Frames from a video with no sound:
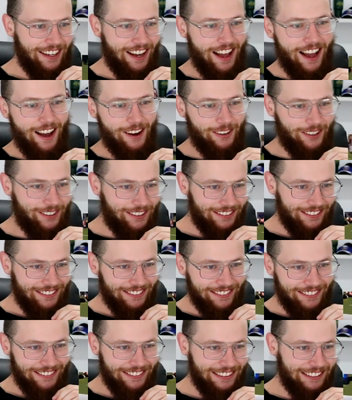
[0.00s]

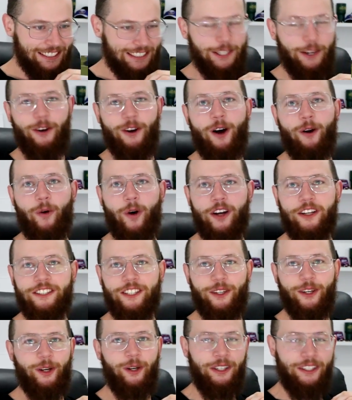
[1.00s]
oh, still got work
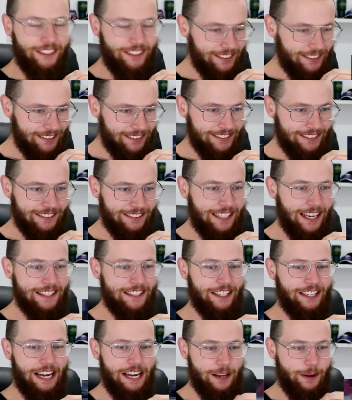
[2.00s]
to do.
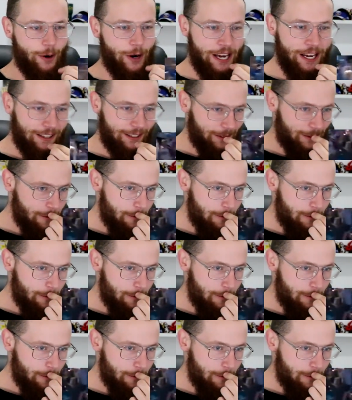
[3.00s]
Does it anyway.